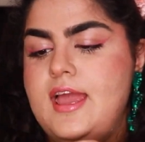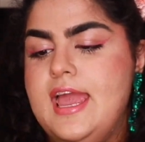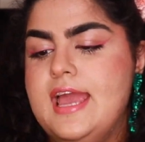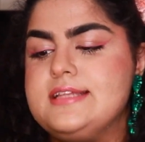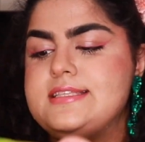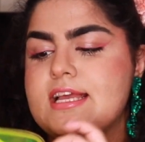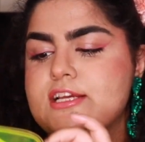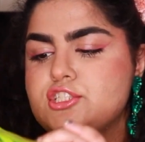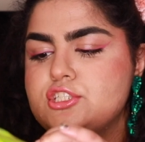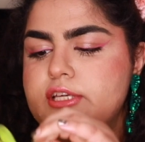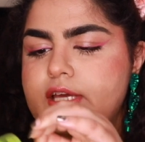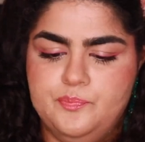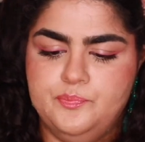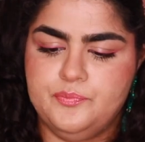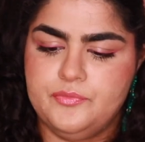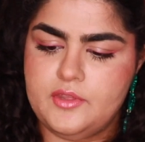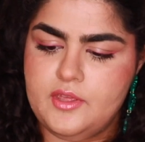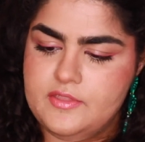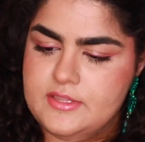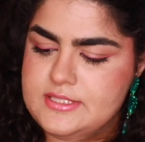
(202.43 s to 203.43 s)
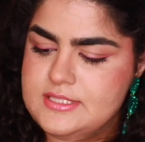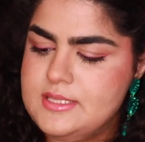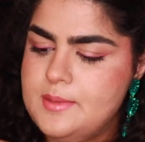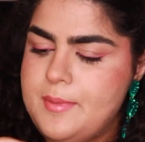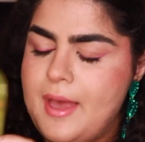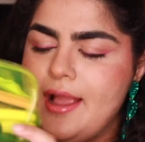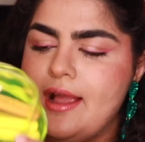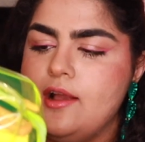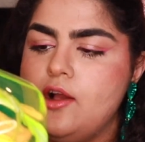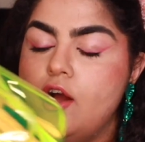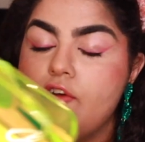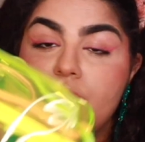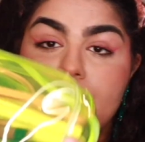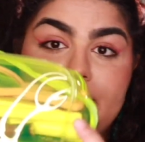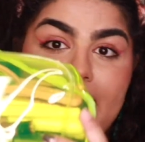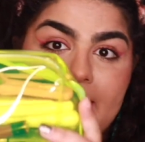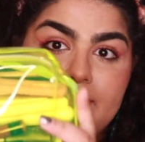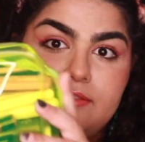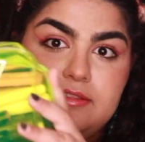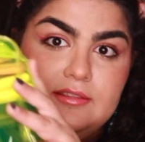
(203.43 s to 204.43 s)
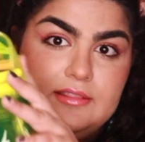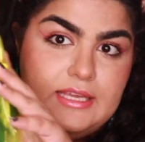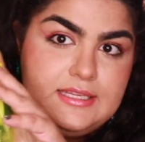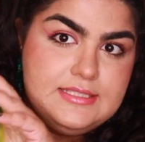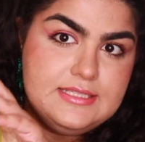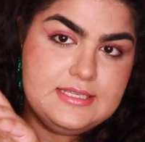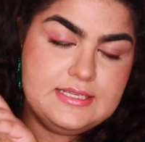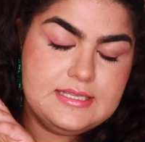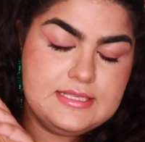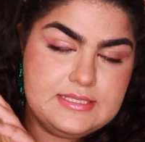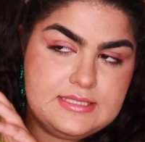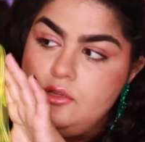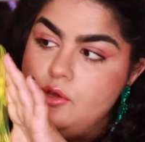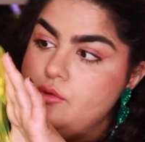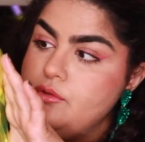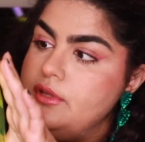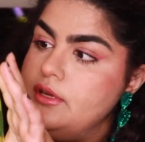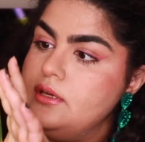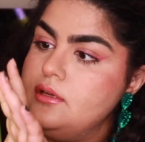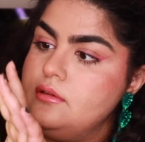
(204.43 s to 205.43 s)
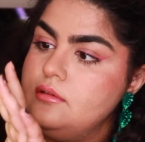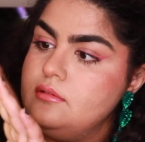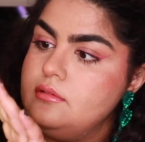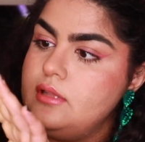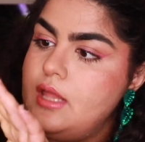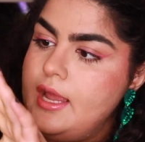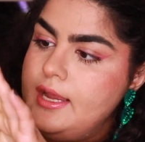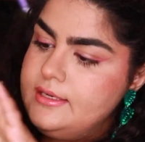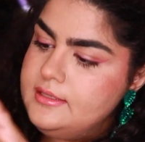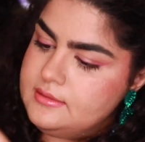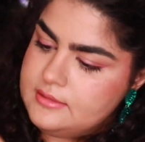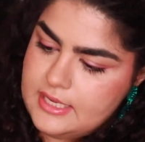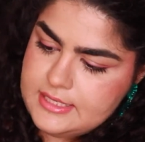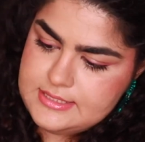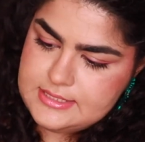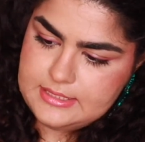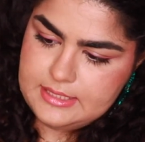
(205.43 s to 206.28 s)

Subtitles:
It's actually this is a bag I got from Kathleen Lights' clothing line, Lights